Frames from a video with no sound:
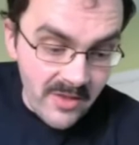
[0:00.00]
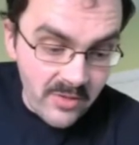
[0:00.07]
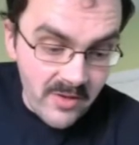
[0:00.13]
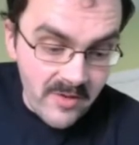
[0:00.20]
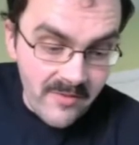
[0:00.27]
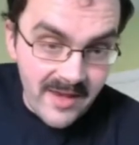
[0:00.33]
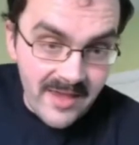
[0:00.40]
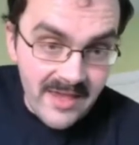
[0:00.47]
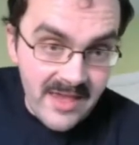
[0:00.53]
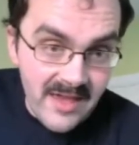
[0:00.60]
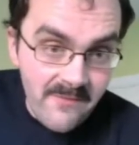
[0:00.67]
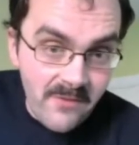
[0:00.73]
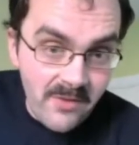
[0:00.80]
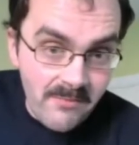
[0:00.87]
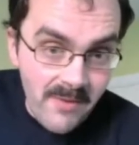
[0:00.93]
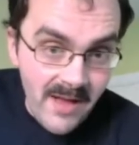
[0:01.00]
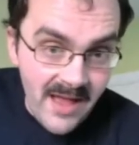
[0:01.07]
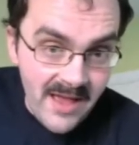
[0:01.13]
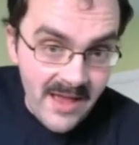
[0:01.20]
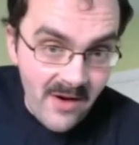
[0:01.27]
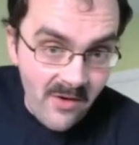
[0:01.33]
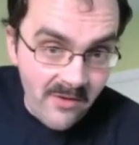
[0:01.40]
right here, followed by
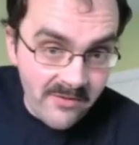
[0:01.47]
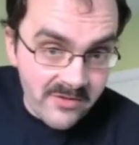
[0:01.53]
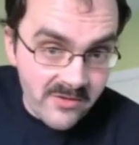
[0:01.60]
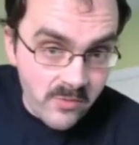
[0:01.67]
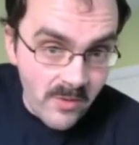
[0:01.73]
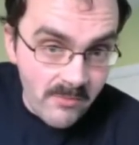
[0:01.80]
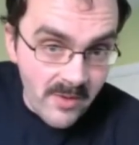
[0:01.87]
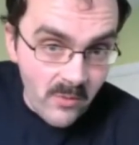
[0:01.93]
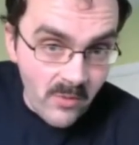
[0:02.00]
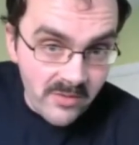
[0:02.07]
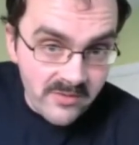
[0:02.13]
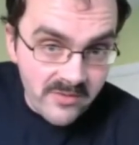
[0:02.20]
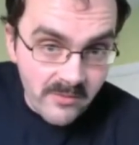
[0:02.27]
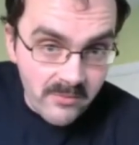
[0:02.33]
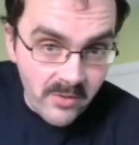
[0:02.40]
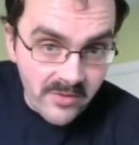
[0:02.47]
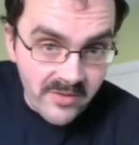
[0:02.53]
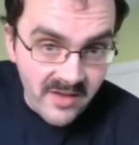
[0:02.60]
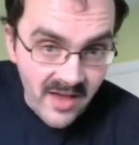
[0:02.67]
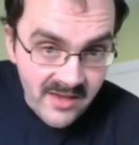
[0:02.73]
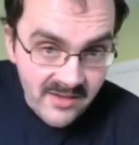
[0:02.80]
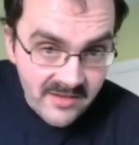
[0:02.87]
orange 1x1s on both
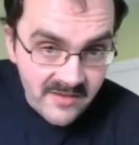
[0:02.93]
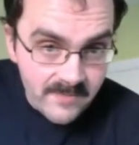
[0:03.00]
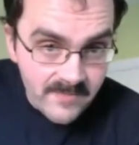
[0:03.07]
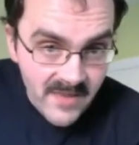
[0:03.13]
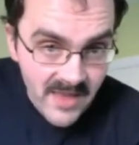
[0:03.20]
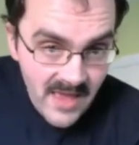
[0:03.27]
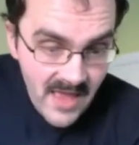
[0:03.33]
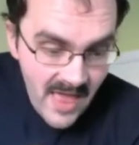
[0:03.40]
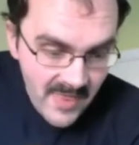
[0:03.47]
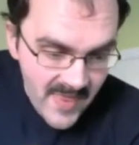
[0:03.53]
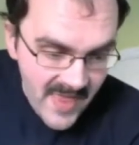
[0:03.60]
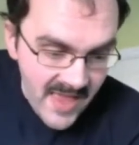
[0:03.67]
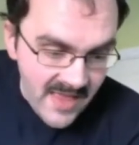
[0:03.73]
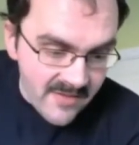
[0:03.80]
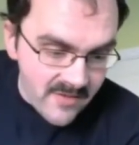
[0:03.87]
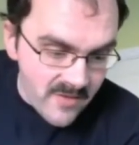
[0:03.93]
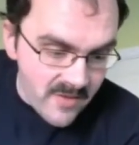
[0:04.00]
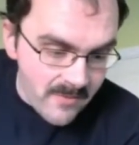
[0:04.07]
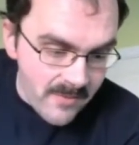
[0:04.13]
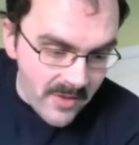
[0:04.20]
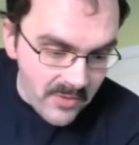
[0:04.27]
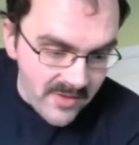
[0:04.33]
sides. Then
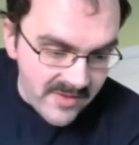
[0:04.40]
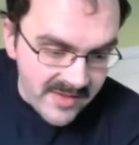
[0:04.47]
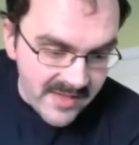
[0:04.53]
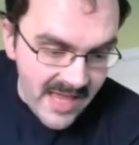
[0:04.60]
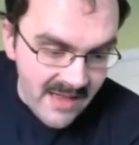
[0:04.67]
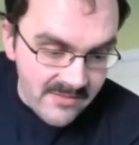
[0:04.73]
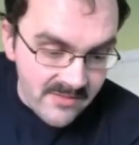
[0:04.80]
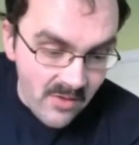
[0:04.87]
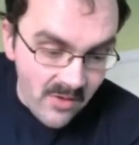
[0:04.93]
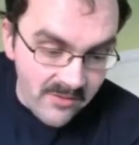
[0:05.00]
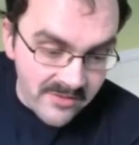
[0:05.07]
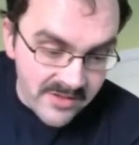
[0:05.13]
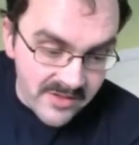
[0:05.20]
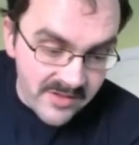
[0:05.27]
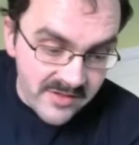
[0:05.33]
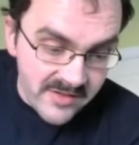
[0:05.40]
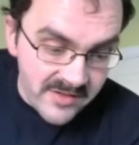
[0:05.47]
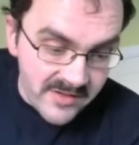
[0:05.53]
2x3s again, oranges.